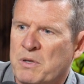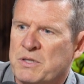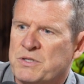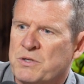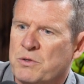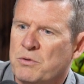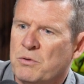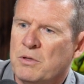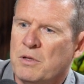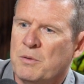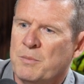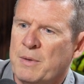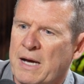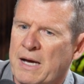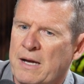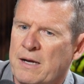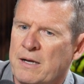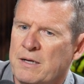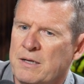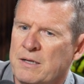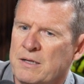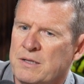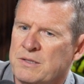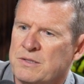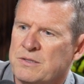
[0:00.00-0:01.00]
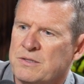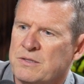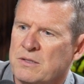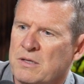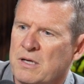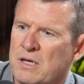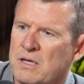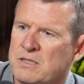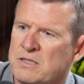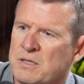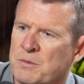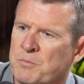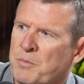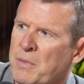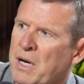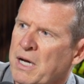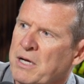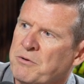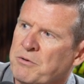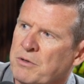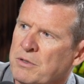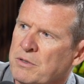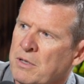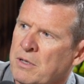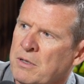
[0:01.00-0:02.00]
what's cool about it is it's a
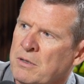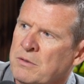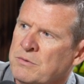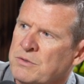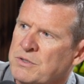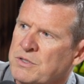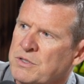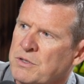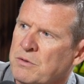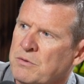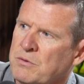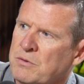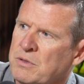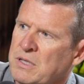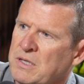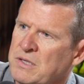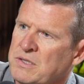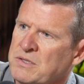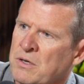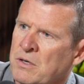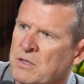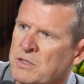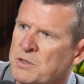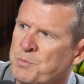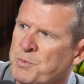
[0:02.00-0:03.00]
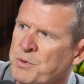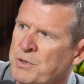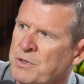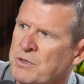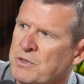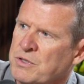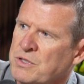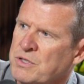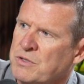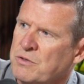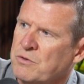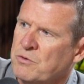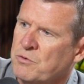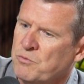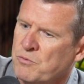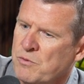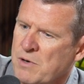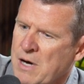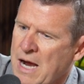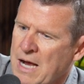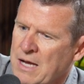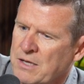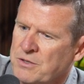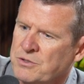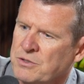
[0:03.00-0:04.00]
microloan. So these entrepreneurs
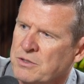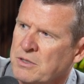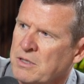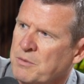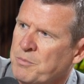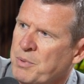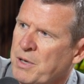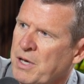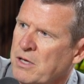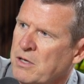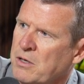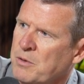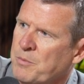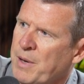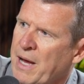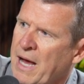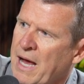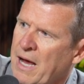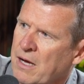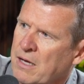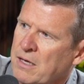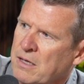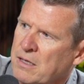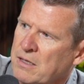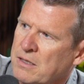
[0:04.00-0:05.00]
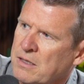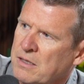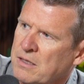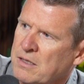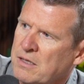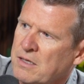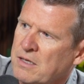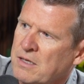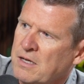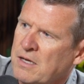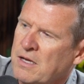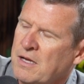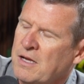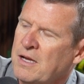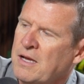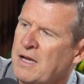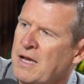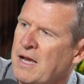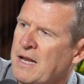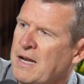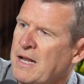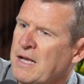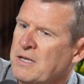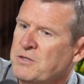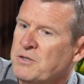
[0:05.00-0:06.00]
gradually pay you back.
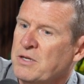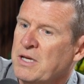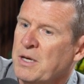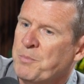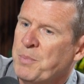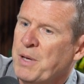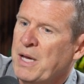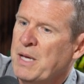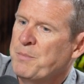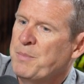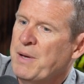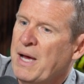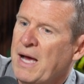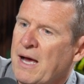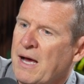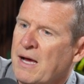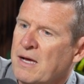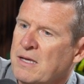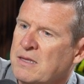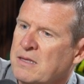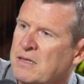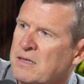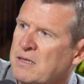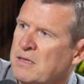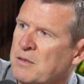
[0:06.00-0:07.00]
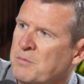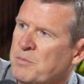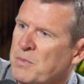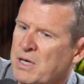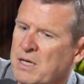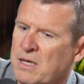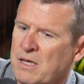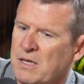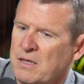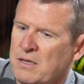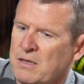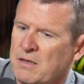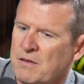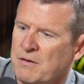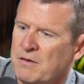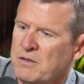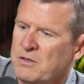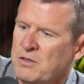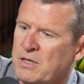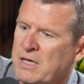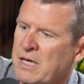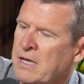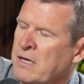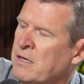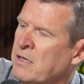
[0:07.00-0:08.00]
And as you get paid back, the money,
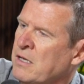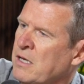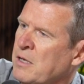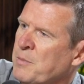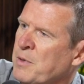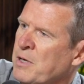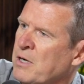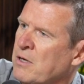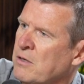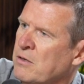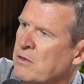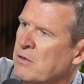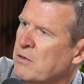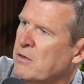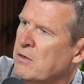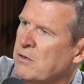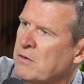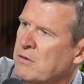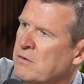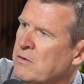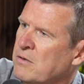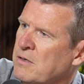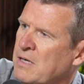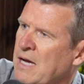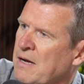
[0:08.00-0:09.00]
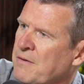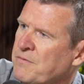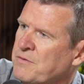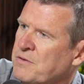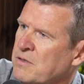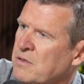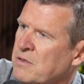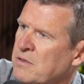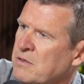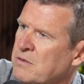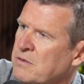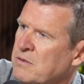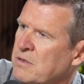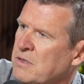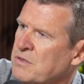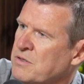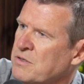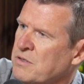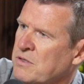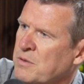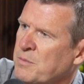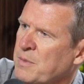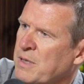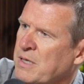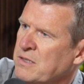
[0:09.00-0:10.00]
you get an email alert after a
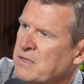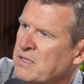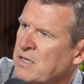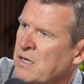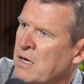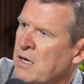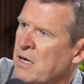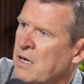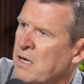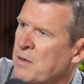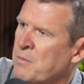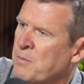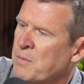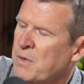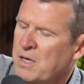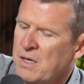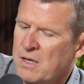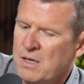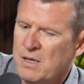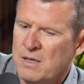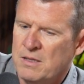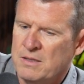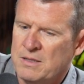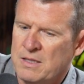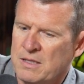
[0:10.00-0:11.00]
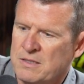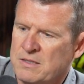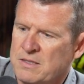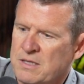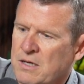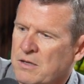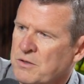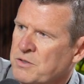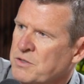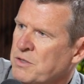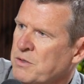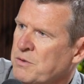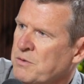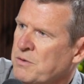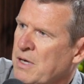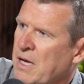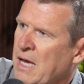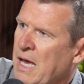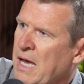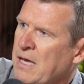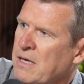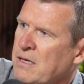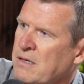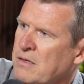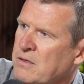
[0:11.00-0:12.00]
certain amount of time that tells you,
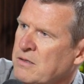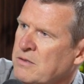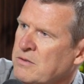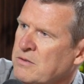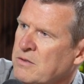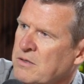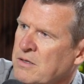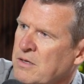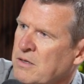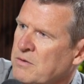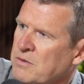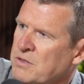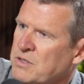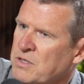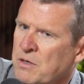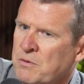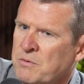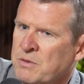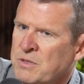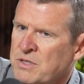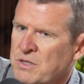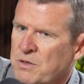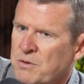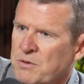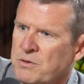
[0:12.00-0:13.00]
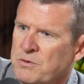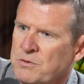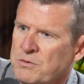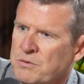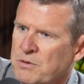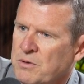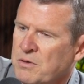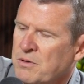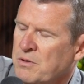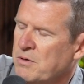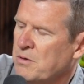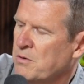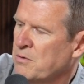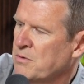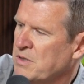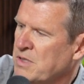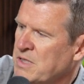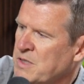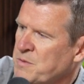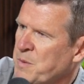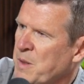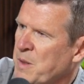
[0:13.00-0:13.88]
hey, so-and-so or these